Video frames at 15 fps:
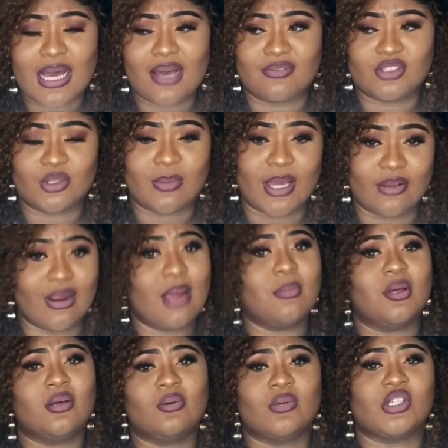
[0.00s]
after my
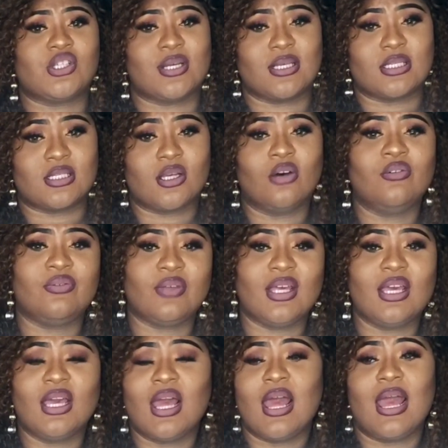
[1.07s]
grandma, which is
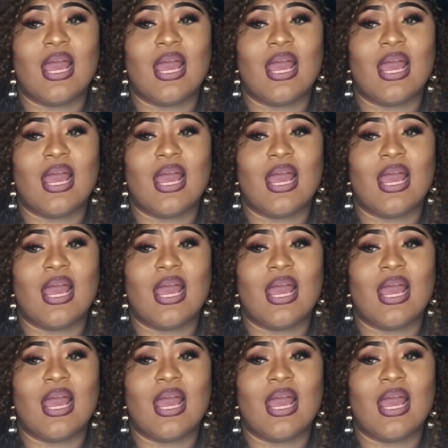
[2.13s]
Sophie,